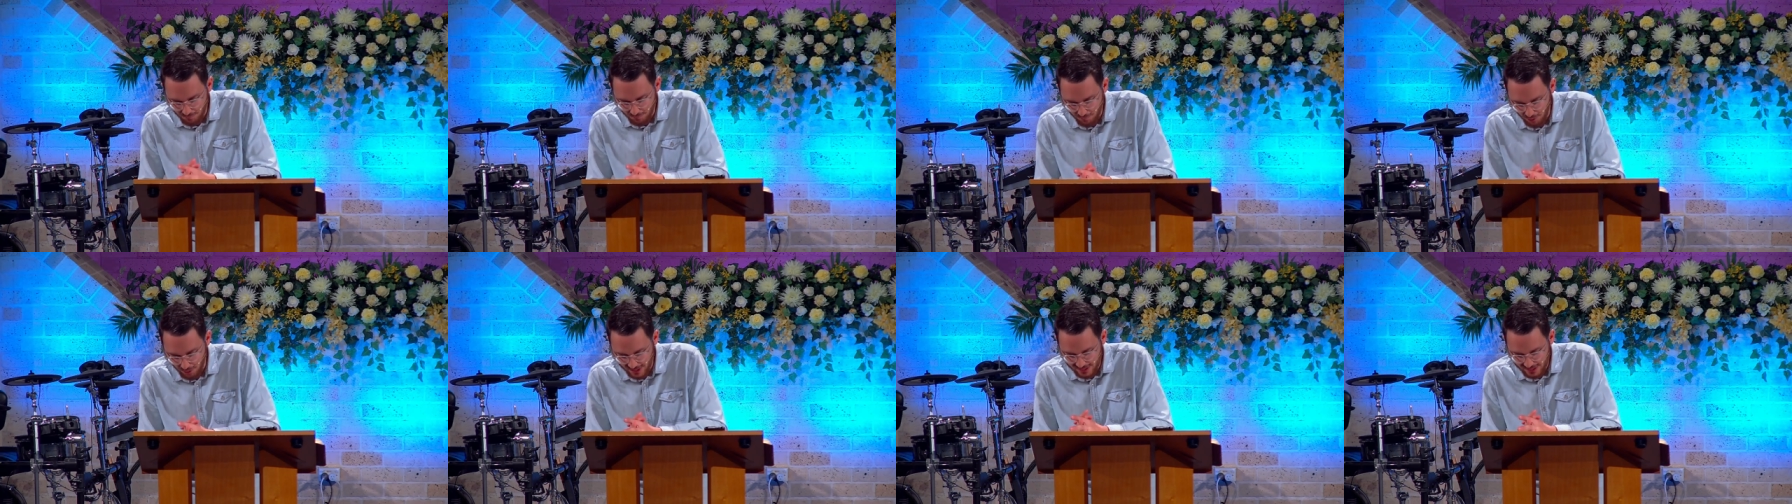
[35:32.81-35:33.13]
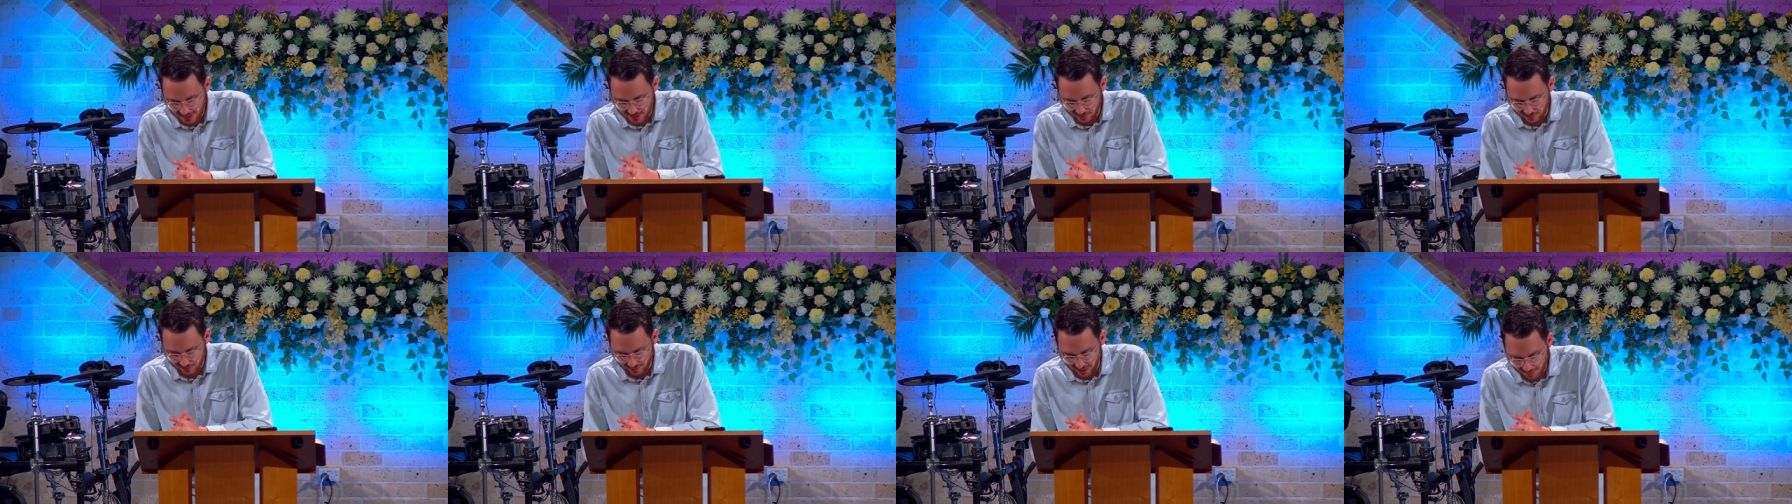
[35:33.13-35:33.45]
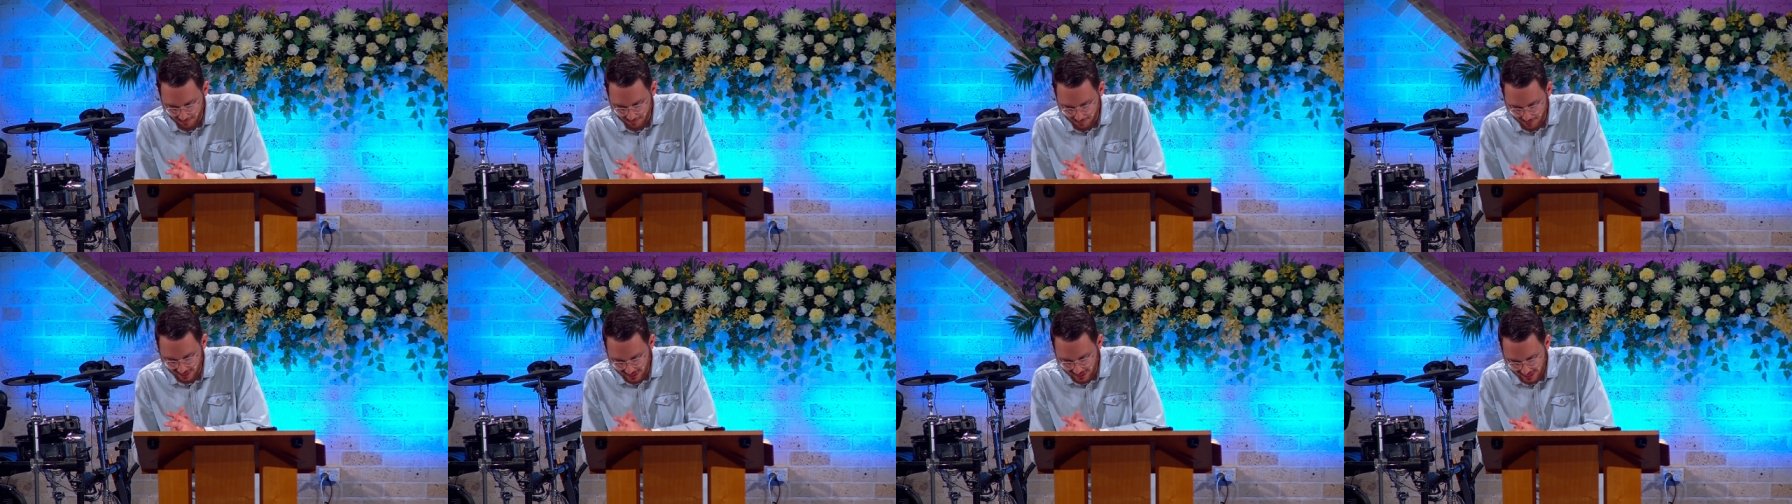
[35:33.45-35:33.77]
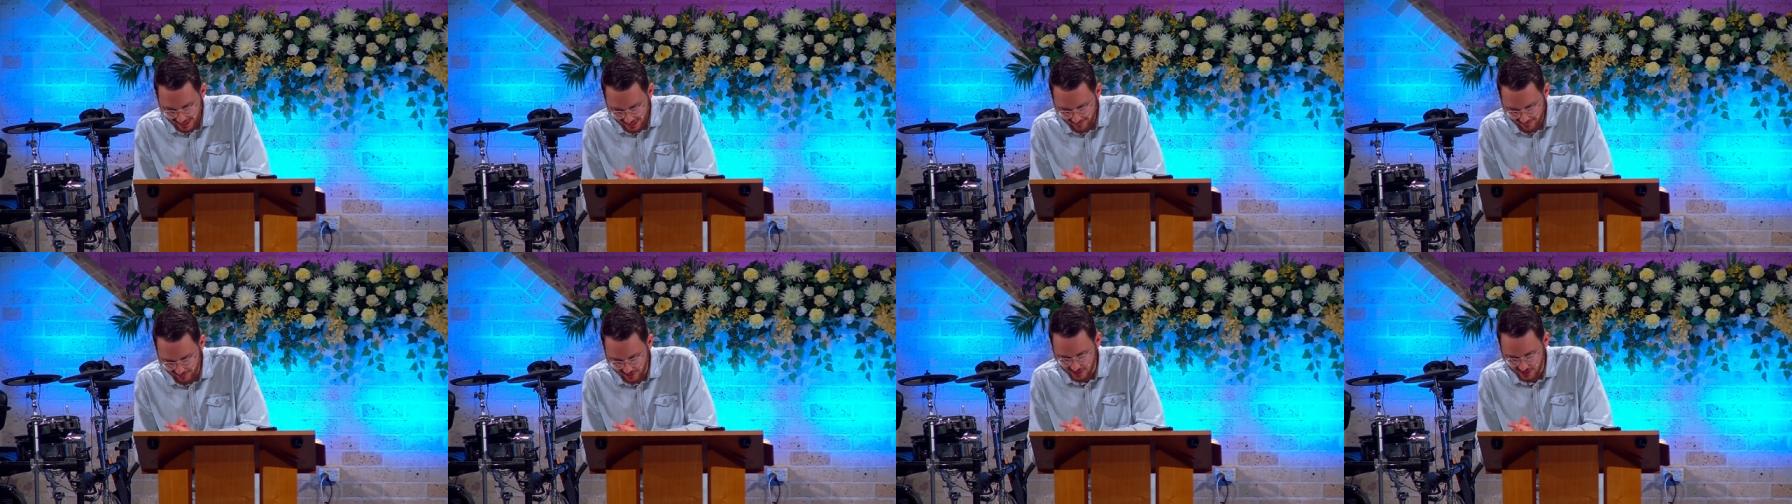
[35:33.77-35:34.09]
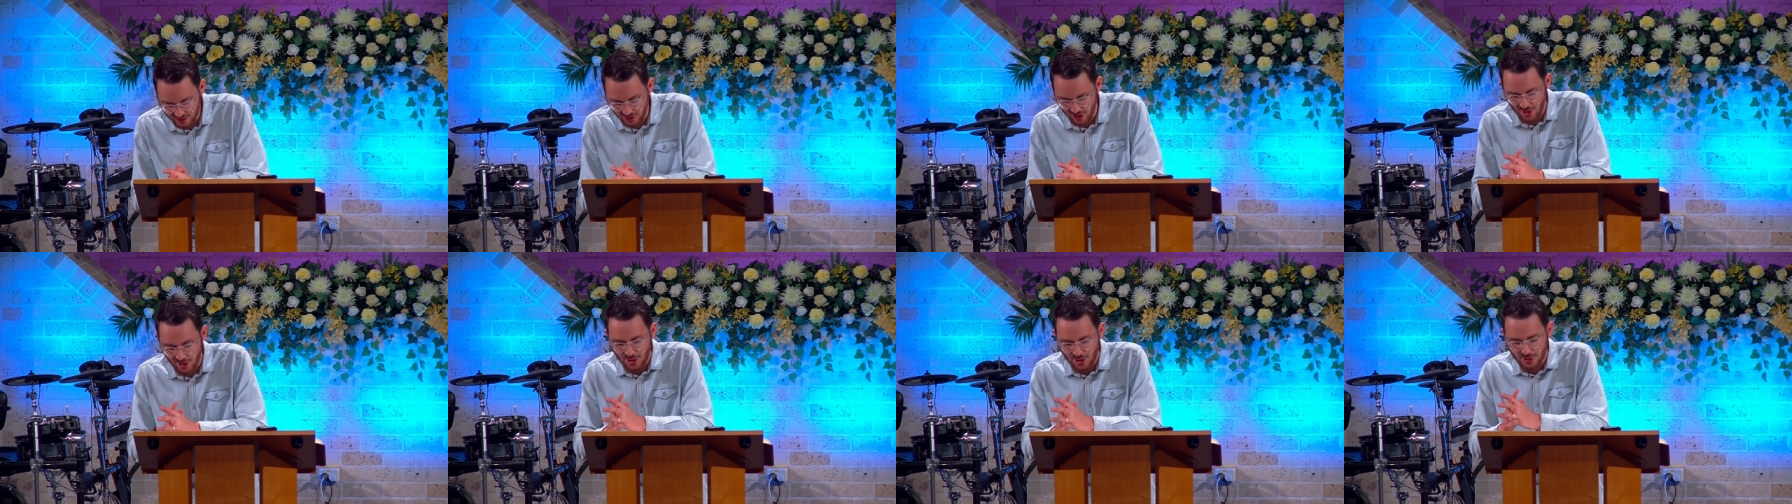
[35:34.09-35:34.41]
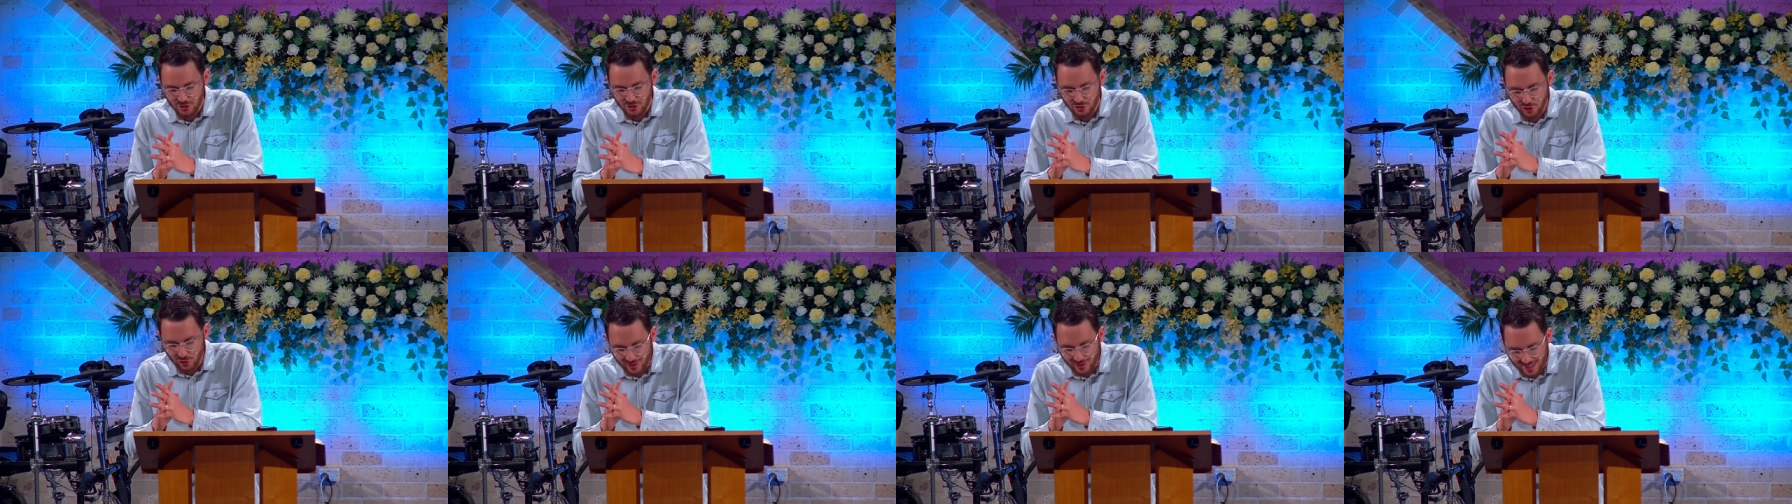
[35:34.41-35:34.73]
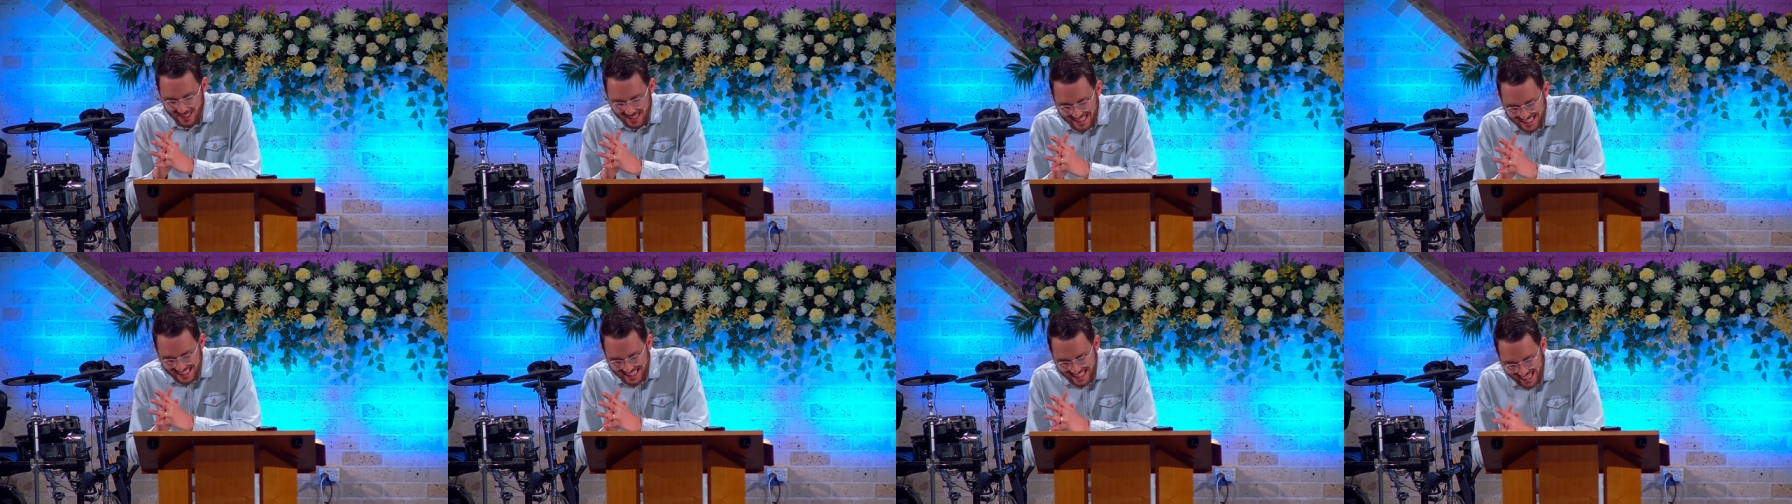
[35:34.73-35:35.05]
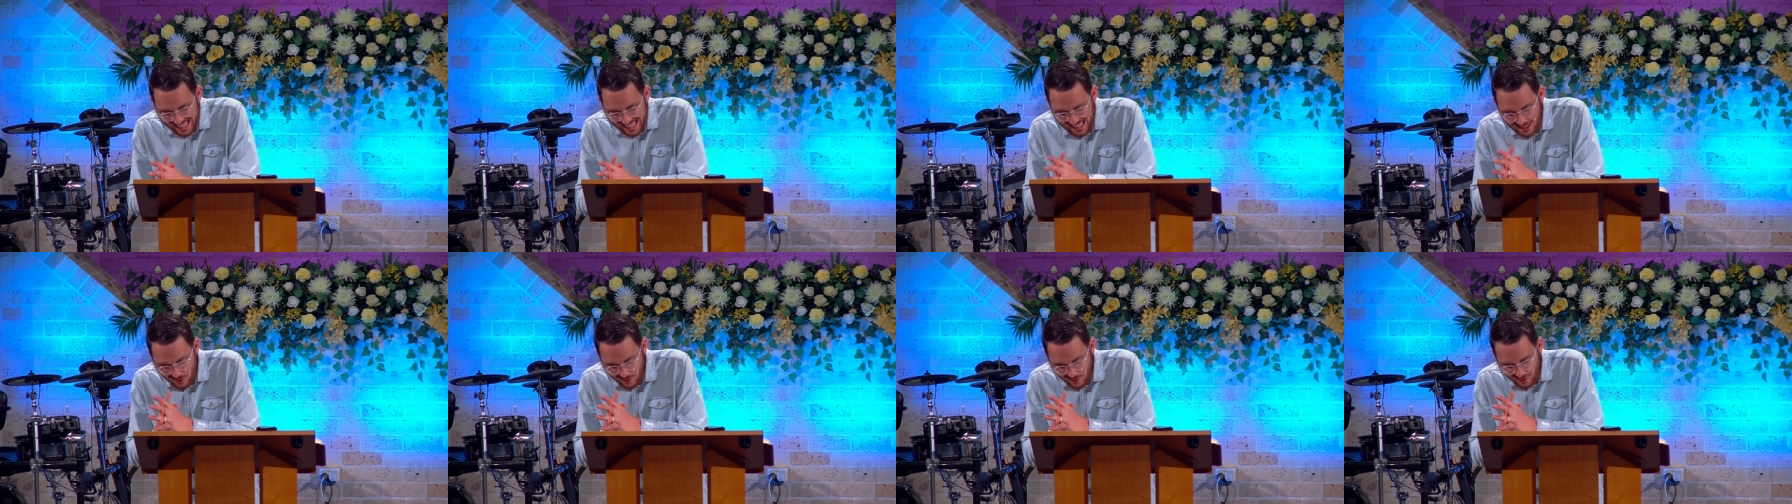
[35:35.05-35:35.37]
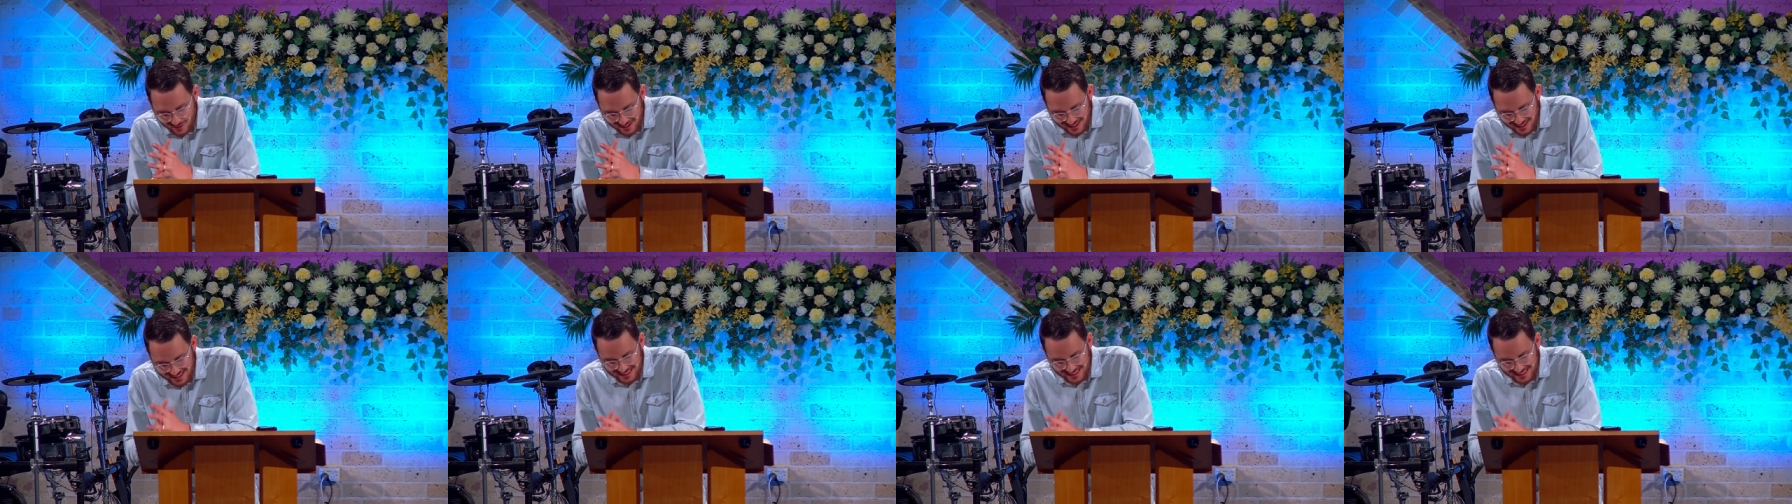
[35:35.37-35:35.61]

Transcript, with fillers: minds of unbelievers so they cannot